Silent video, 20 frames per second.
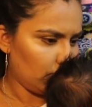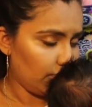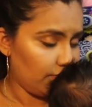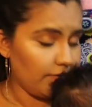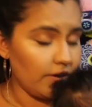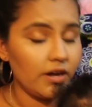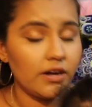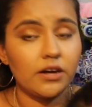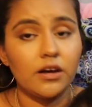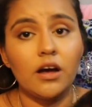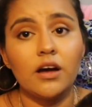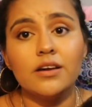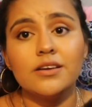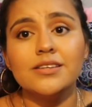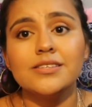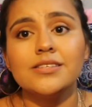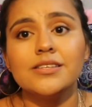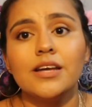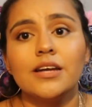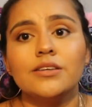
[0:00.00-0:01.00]
Fuck,
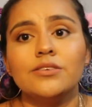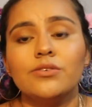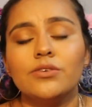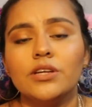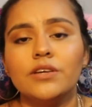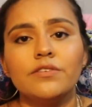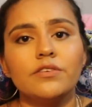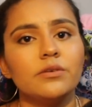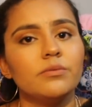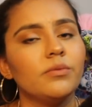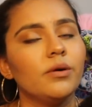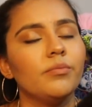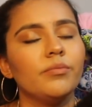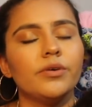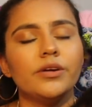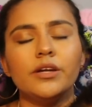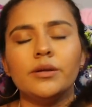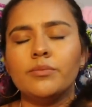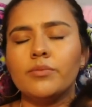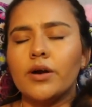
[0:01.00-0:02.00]
honestly, I don't even
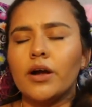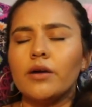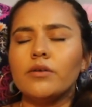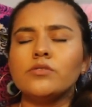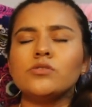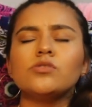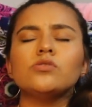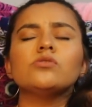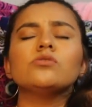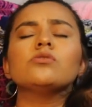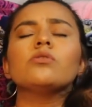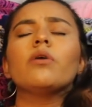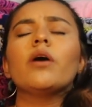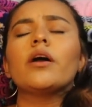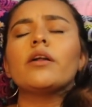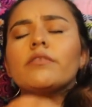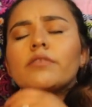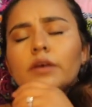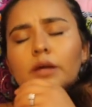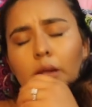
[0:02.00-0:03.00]
remember anymore. I was just so
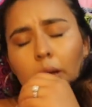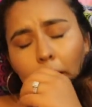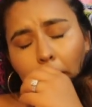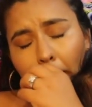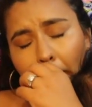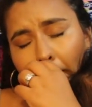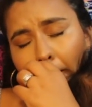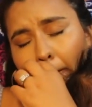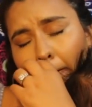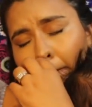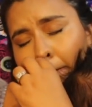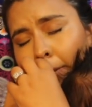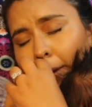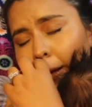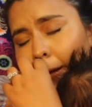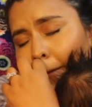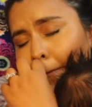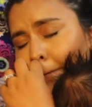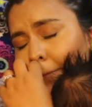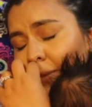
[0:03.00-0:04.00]
out of it.
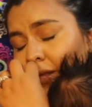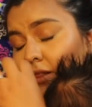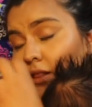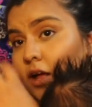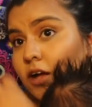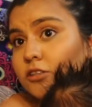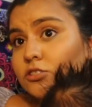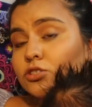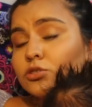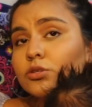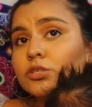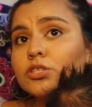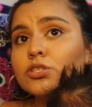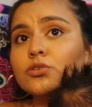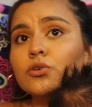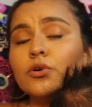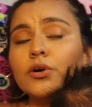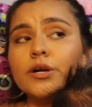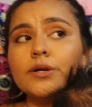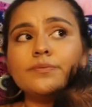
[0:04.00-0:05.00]
But long story
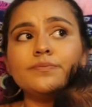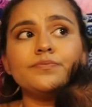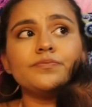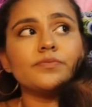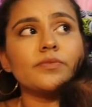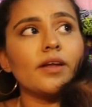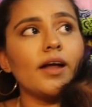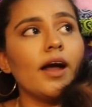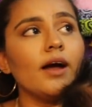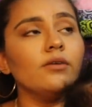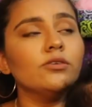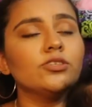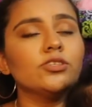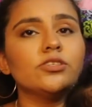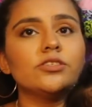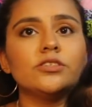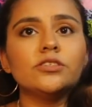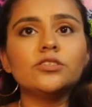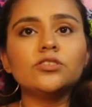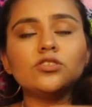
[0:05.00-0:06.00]
short, I was
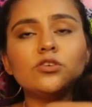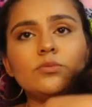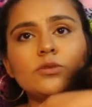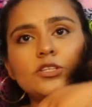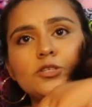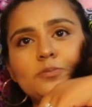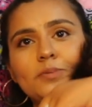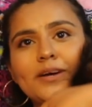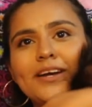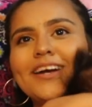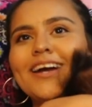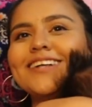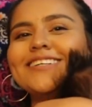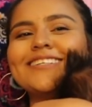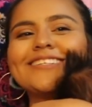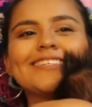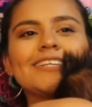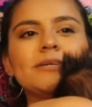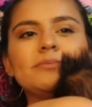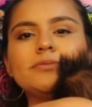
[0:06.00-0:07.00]
just in so much pain. I
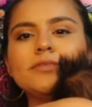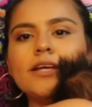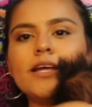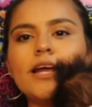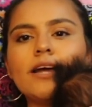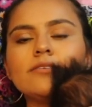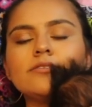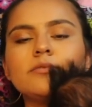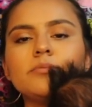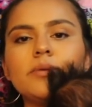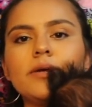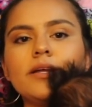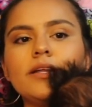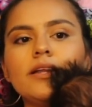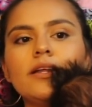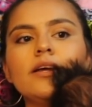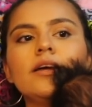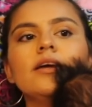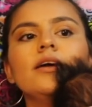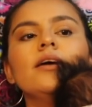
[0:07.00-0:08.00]
just keep saying I was in
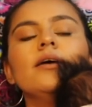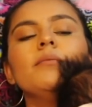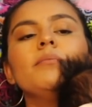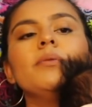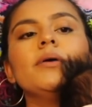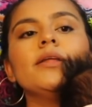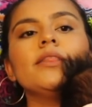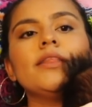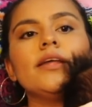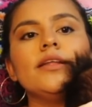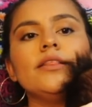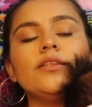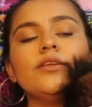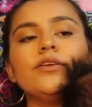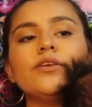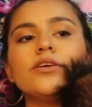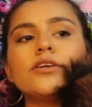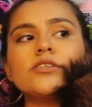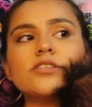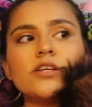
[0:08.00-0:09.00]
pain. But then the
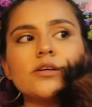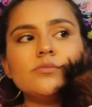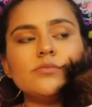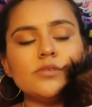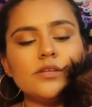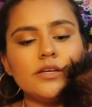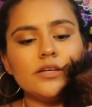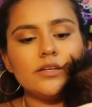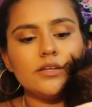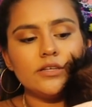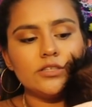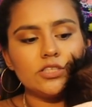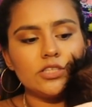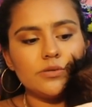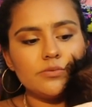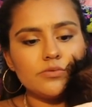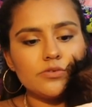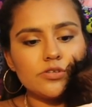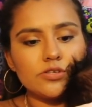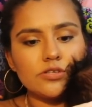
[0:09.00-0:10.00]
nurse comes in and
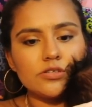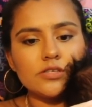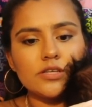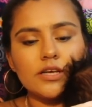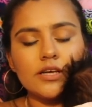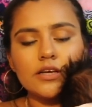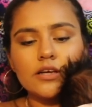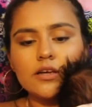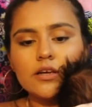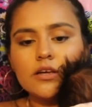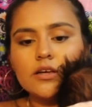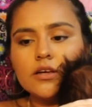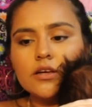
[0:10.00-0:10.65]
she was just like,